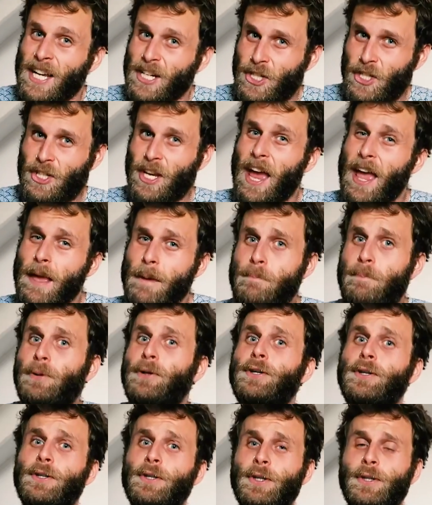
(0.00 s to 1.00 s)

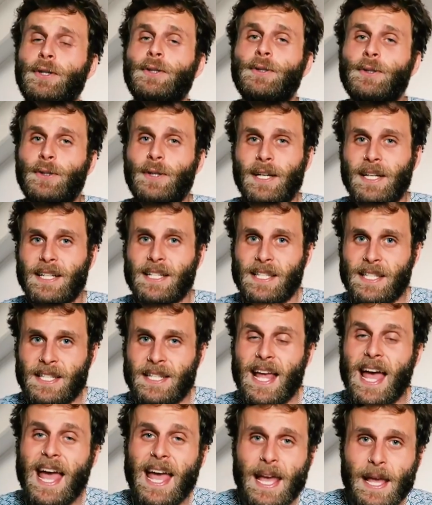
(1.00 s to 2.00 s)
shaper who has
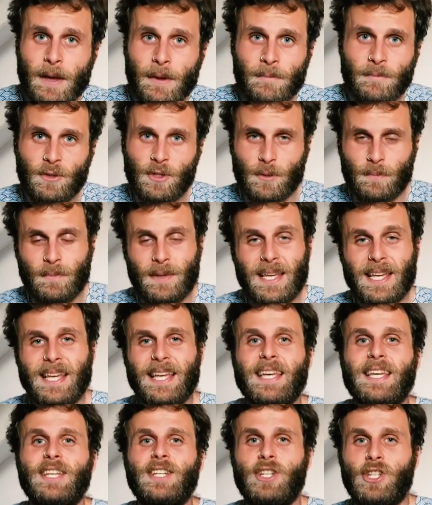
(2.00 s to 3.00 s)
named
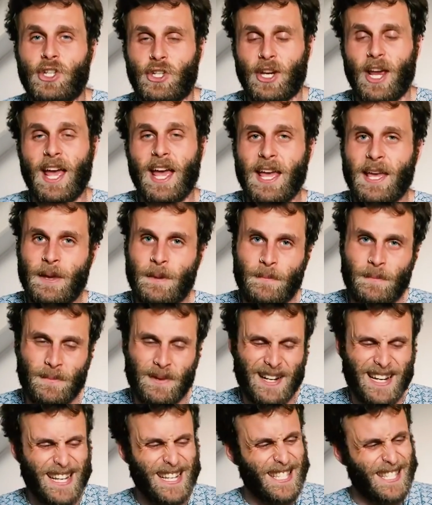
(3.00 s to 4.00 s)
me
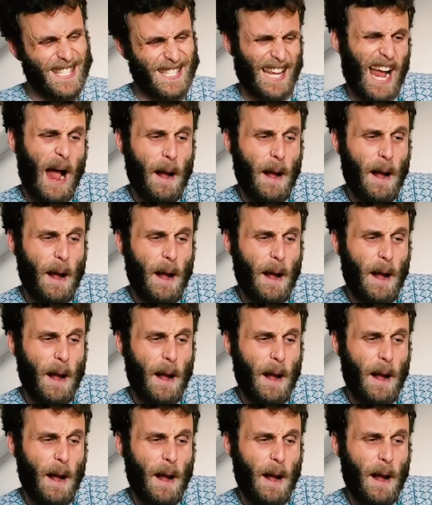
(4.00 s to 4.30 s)
shameless.